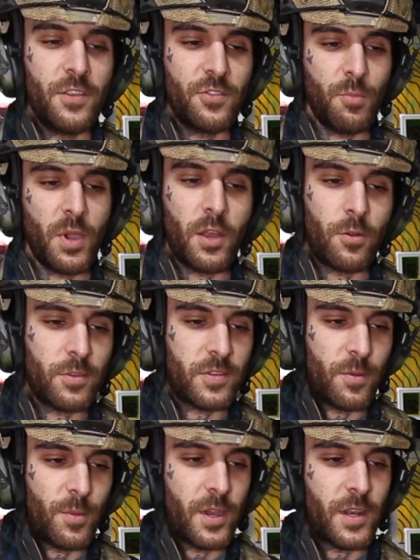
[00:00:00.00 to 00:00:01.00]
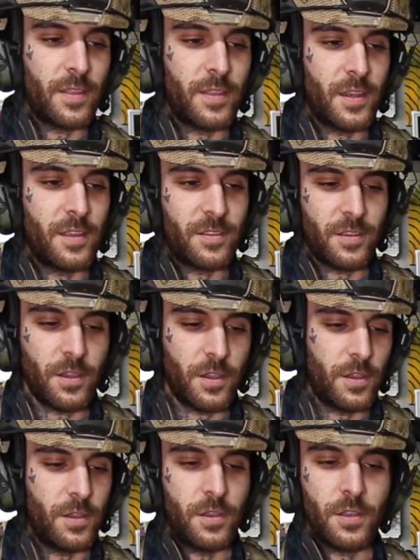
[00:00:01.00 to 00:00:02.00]
battle with somebody that is
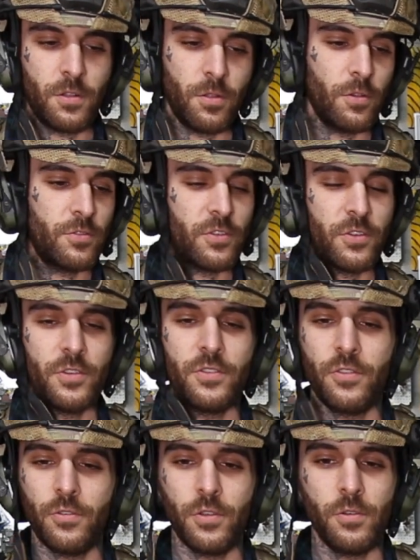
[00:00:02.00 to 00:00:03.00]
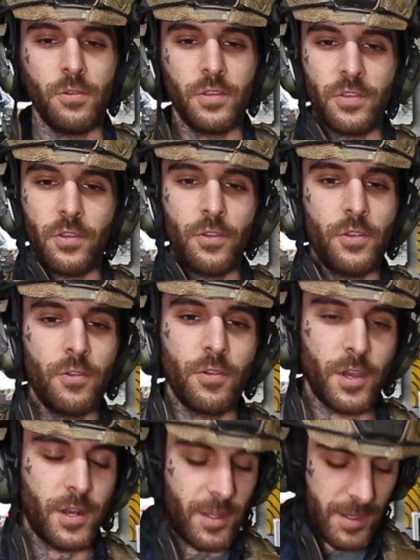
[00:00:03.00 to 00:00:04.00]
closer to you. So you
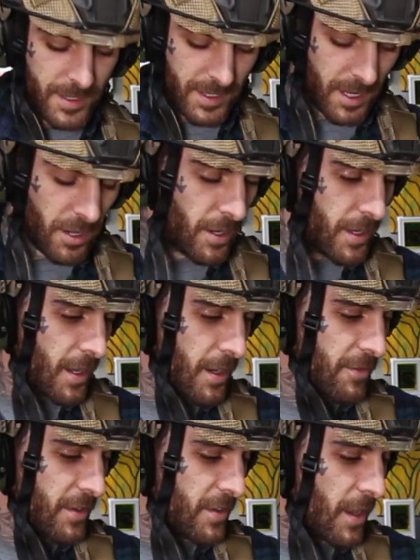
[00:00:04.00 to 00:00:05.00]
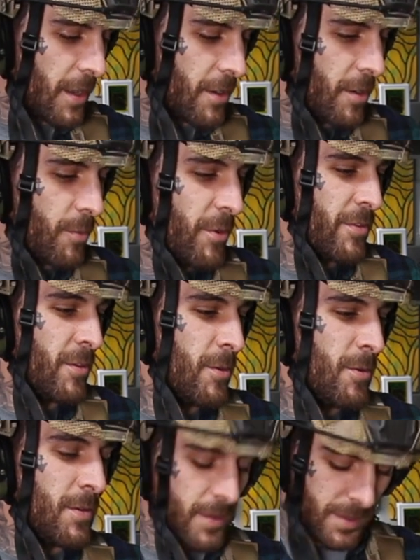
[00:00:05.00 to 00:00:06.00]
gotta carry kind of a sidearm you.
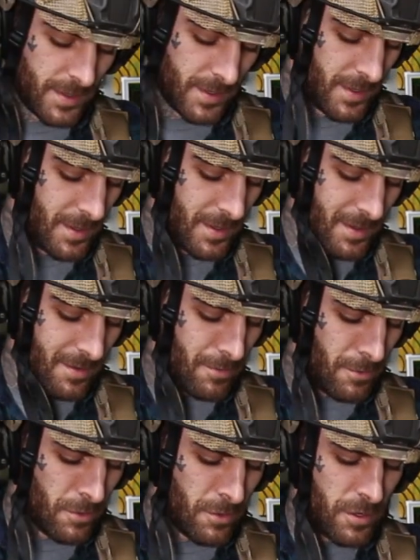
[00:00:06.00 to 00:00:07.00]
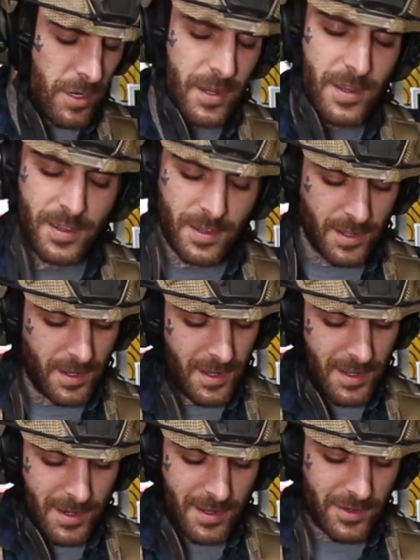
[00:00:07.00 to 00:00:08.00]
Woo.
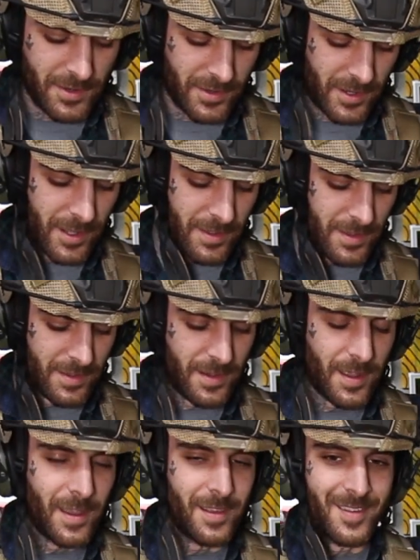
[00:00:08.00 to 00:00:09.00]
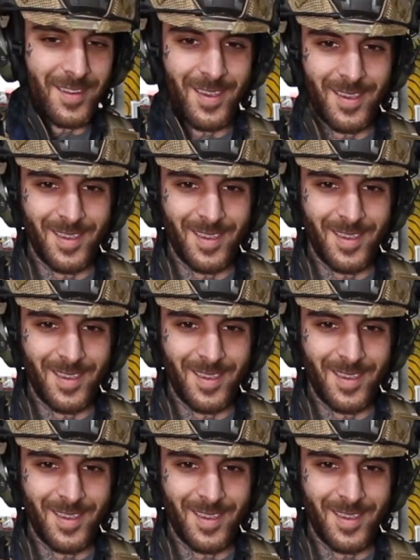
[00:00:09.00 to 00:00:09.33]
Just got this nice